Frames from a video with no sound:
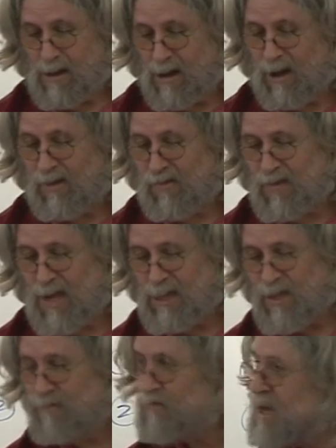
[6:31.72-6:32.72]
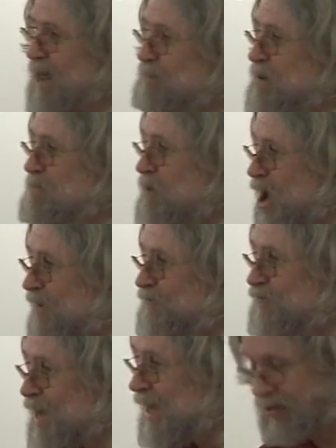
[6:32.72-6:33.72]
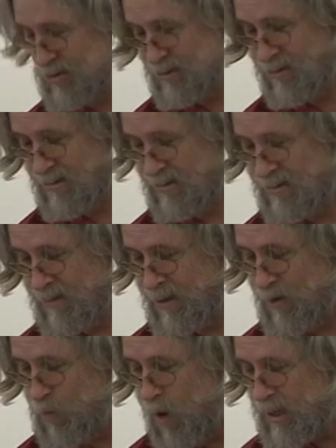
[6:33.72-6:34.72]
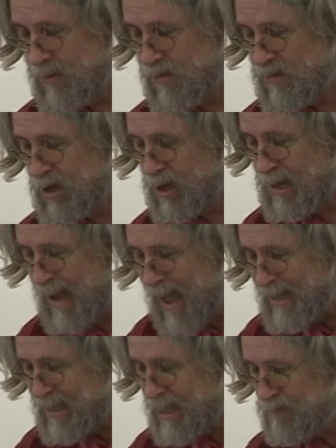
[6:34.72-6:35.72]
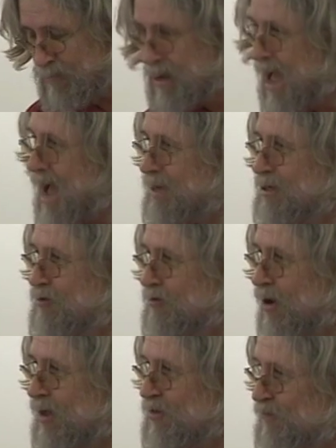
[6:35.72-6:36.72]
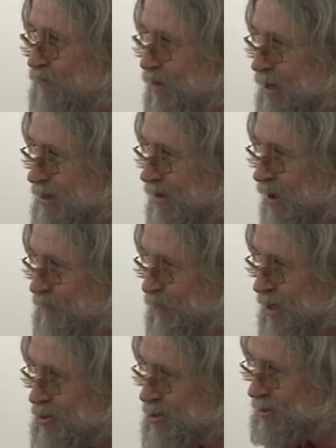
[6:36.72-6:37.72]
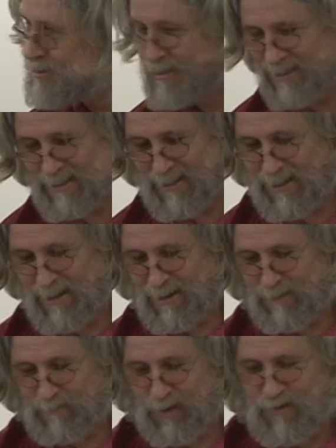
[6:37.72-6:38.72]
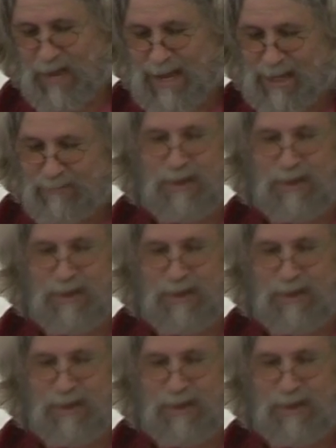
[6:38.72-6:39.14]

I seek to fill up in my flesh what is still lacking in regard to Christ's afflictions for the sake of